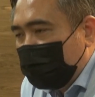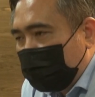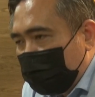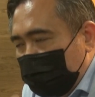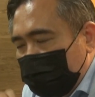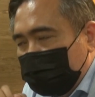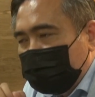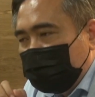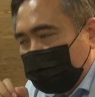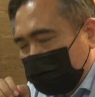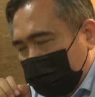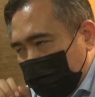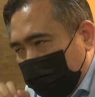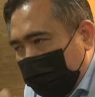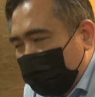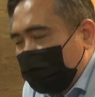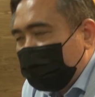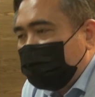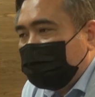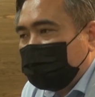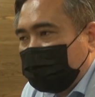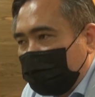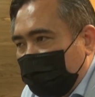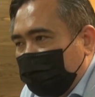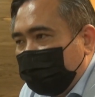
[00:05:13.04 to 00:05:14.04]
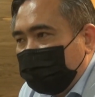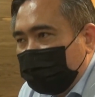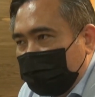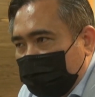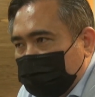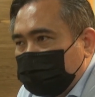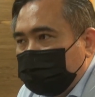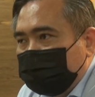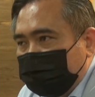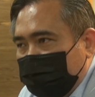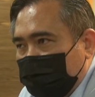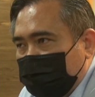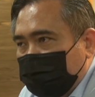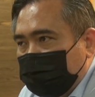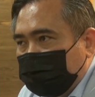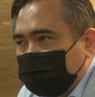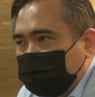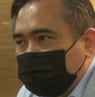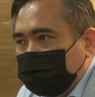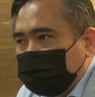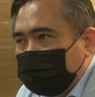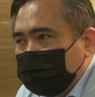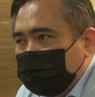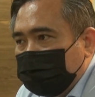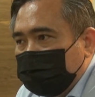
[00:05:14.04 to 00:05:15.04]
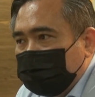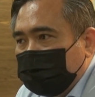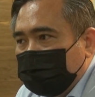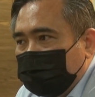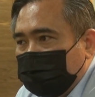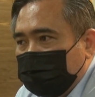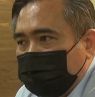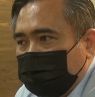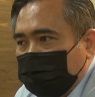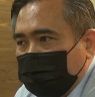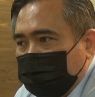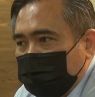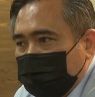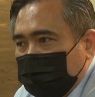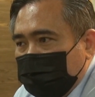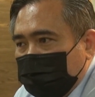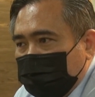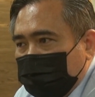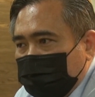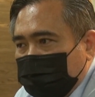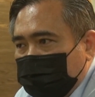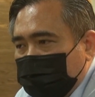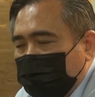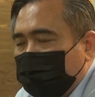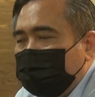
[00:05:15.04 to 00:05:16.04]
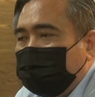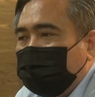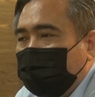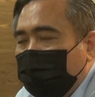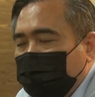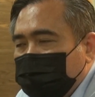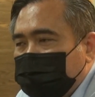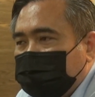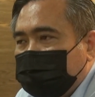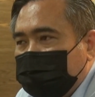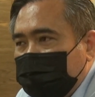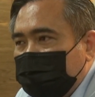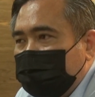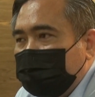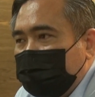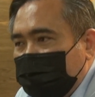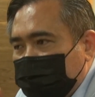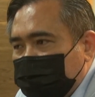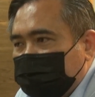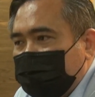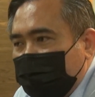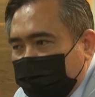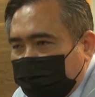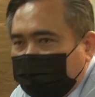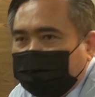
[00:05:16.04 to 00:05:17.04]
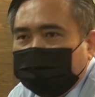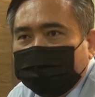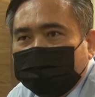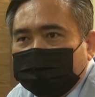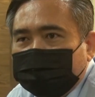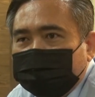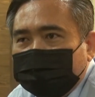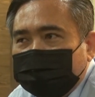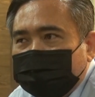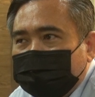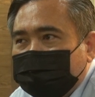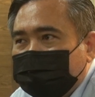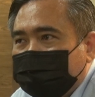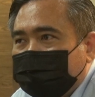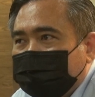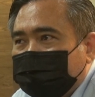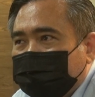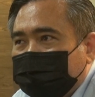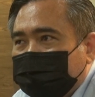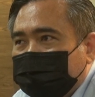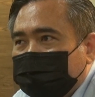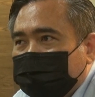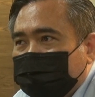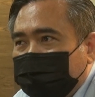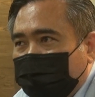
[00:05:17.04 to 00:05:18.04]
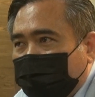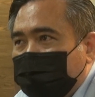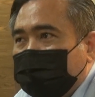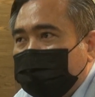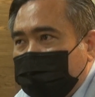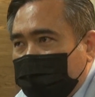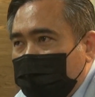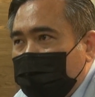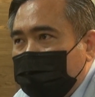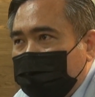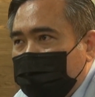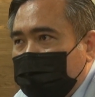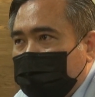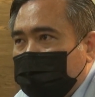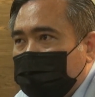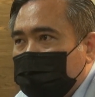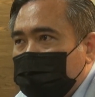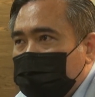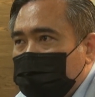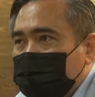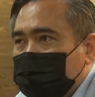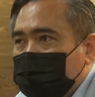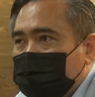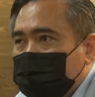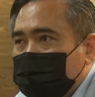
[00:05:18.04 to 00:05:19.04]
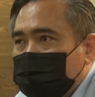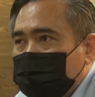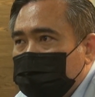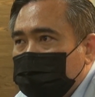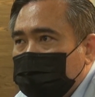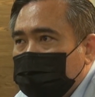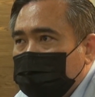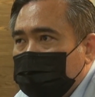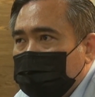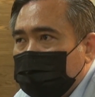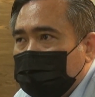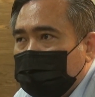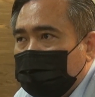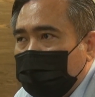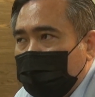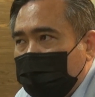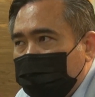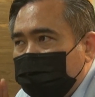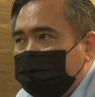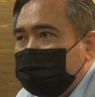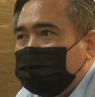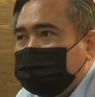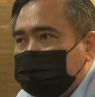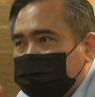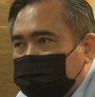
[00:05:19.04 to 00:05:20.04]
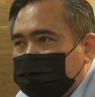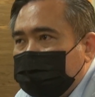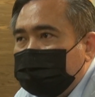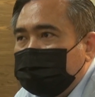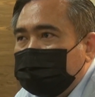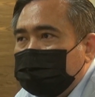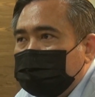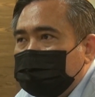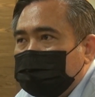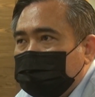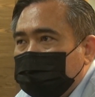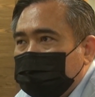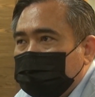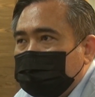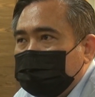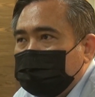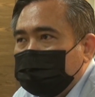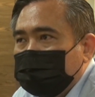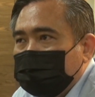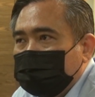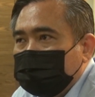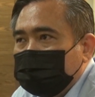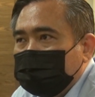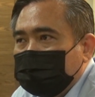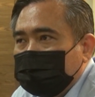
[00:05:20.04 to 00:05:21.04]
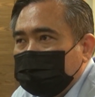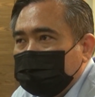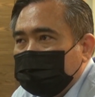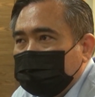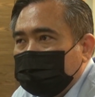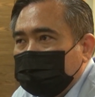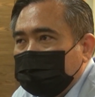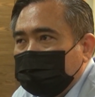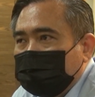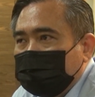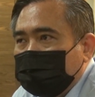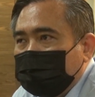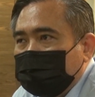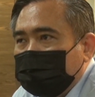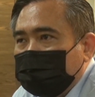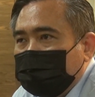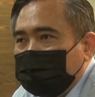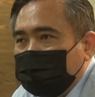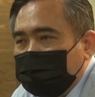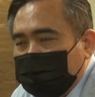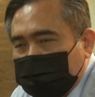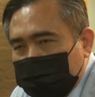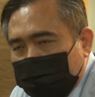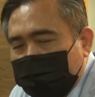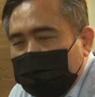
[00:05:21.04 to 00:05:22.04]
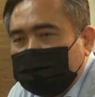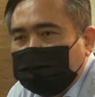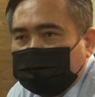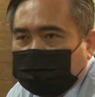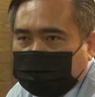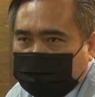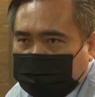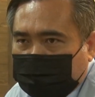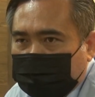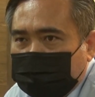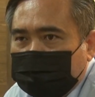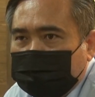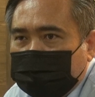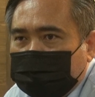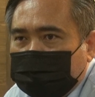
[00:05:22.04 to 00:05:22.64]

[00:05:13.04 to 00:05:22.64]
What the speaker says: that it is a very tough election battle. So no seat is safe for the DAP. Every seat is a battle.